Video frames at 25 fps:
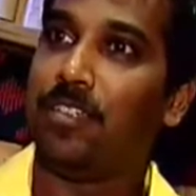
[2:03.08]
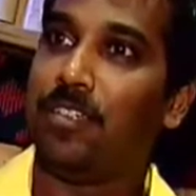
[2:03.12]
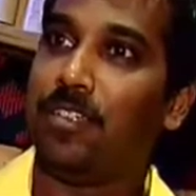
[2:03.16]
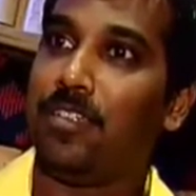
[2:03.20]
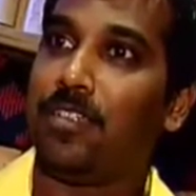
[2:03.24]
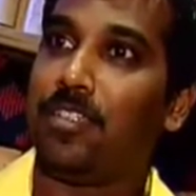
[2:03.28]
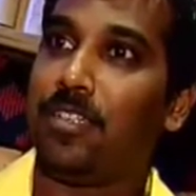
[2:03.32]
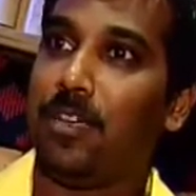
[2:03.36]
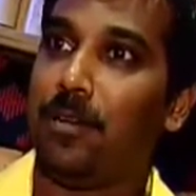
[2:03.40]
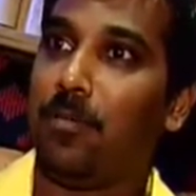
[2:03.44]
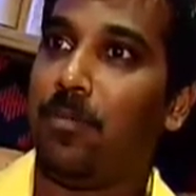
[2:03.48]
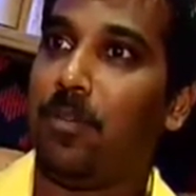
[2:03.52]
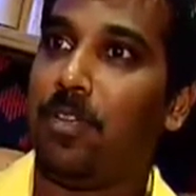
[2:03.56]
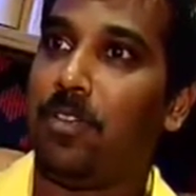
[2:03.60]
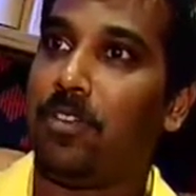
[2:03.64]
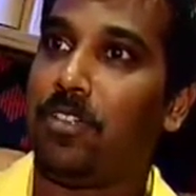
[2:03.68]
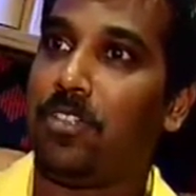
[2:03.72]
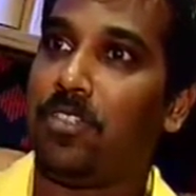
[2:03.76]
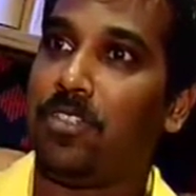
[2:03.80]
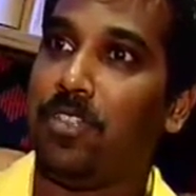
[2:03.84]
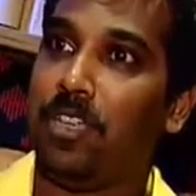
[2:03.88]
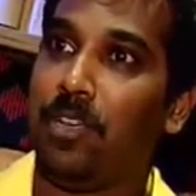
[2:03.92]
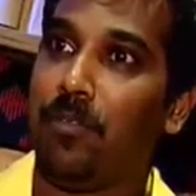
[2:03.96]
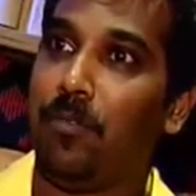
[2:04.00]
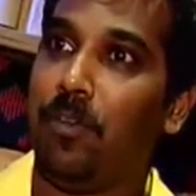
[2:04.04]
in some
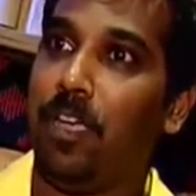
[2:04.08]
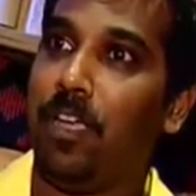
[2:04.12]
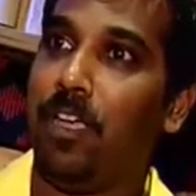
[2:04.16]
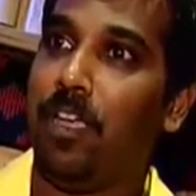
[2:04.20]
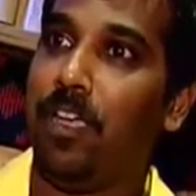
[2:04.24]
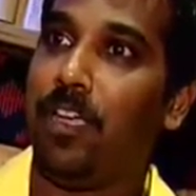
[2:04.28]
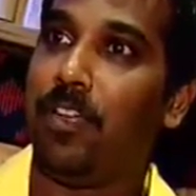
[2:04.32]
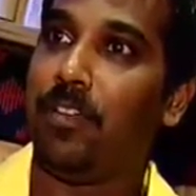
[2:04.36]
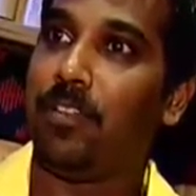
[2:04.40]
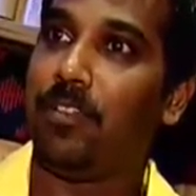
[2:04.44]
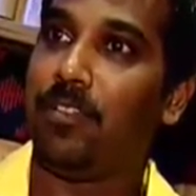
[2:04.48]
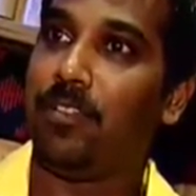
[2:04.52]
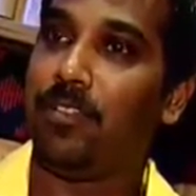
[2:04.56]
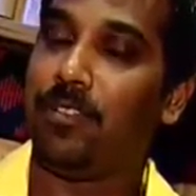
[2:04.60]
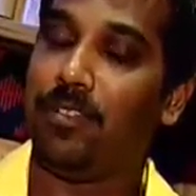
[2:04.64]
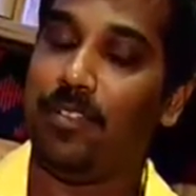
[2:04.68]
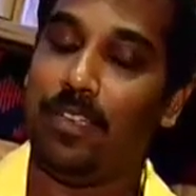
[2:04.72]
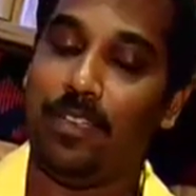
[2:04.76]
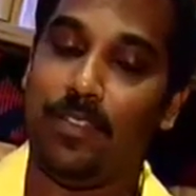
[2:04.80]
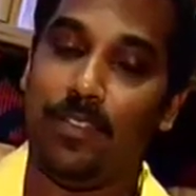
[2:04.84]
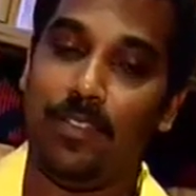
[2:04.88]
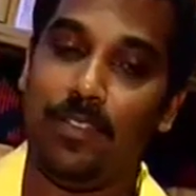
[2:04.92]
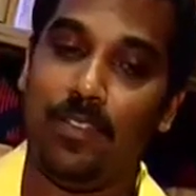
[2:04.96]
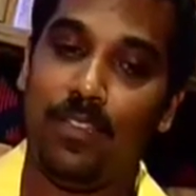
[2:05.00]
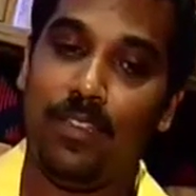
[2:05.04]
interesting way? And
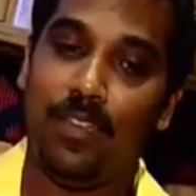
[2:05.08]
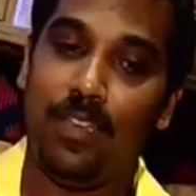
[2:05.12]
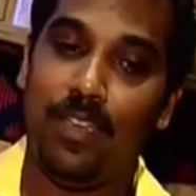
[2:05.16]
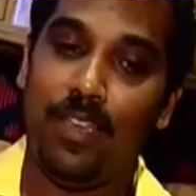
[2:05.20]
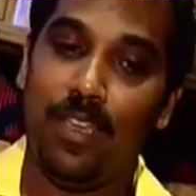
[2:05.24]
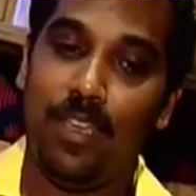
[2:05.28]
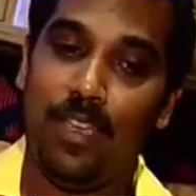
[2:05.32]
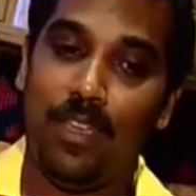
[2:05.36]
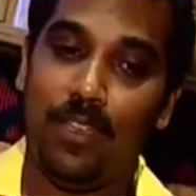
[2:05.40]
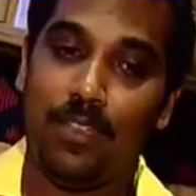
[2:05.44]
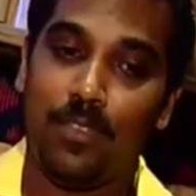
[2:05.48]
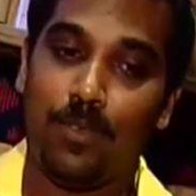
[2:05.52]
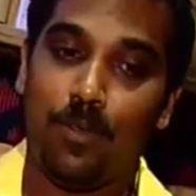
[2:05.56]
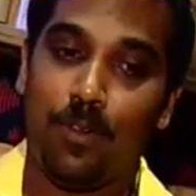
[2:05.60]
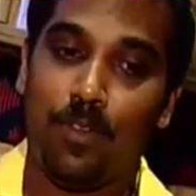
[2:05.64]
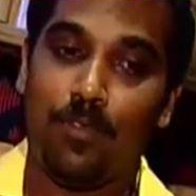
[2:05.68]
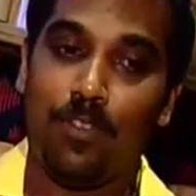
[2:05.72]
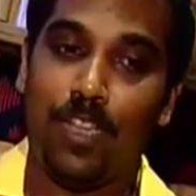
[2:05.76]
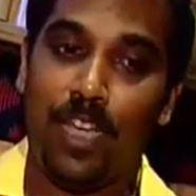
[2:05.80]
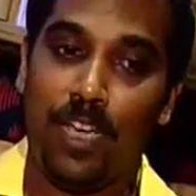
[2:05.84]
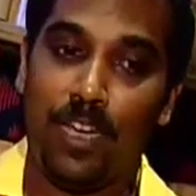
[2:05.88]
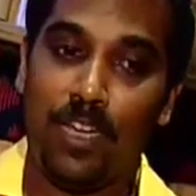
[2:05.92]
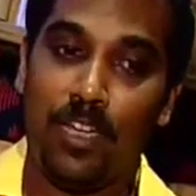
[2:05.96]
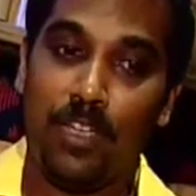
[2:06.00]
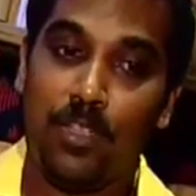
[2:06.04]
so one of
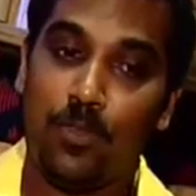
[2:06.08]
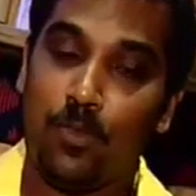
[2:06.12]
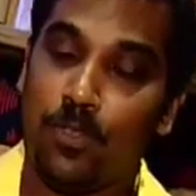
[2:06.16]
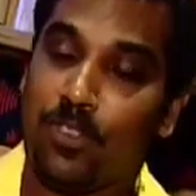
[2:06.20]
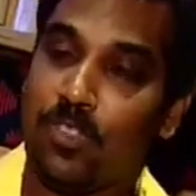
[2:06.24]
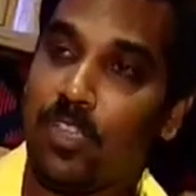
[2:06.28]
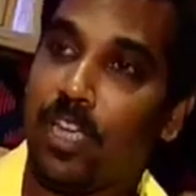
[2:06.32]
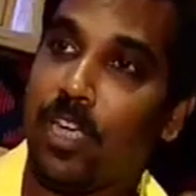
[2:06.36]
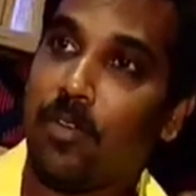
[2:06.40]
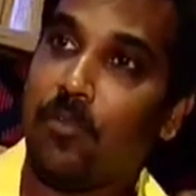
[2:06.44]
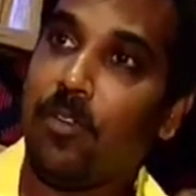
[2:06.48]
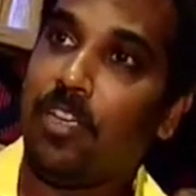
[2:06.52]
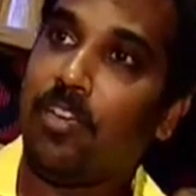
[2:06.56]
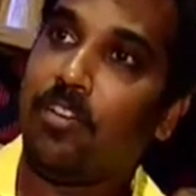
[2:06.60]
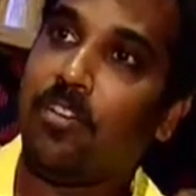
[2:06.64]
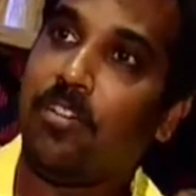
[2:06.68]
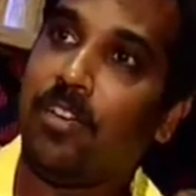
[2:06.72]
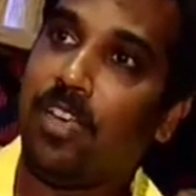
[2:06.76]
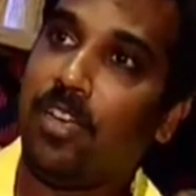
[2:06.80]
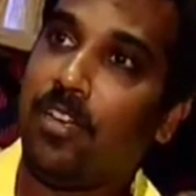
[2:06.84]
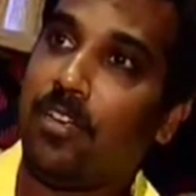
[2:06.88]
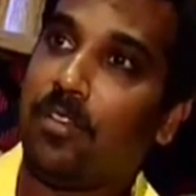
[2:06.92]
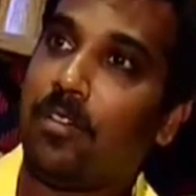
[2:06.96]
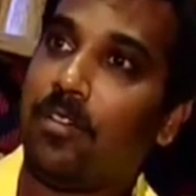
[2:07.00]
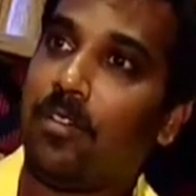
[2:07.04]
the ideas was, can we
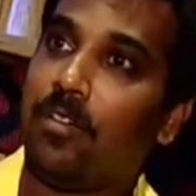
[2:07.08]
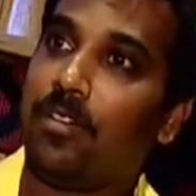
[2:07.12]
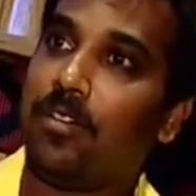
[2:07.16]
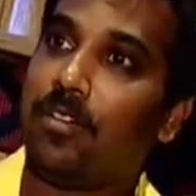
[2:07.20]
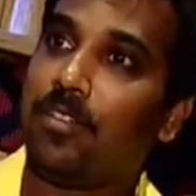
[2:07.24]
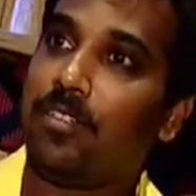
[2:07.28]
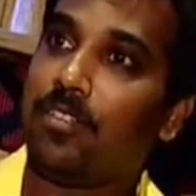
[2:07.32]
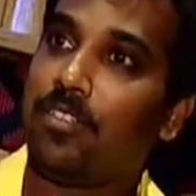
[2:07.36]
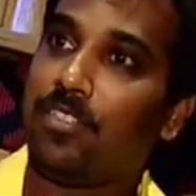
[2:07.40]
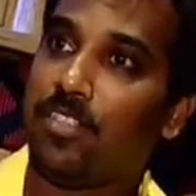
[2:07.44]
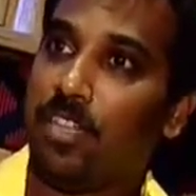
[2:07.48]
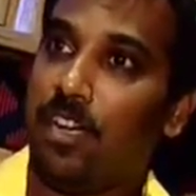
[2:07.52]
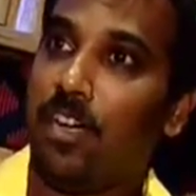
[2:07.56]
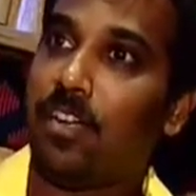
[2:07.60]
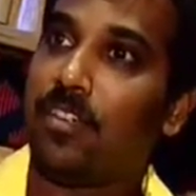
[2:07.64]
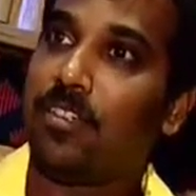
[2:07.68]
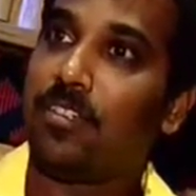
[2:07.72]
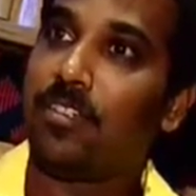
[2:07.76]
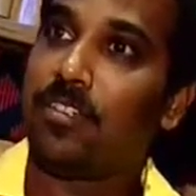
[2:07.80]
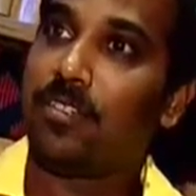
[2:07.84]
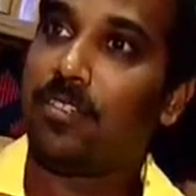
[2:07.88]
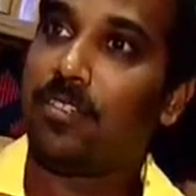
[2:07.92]
create a chant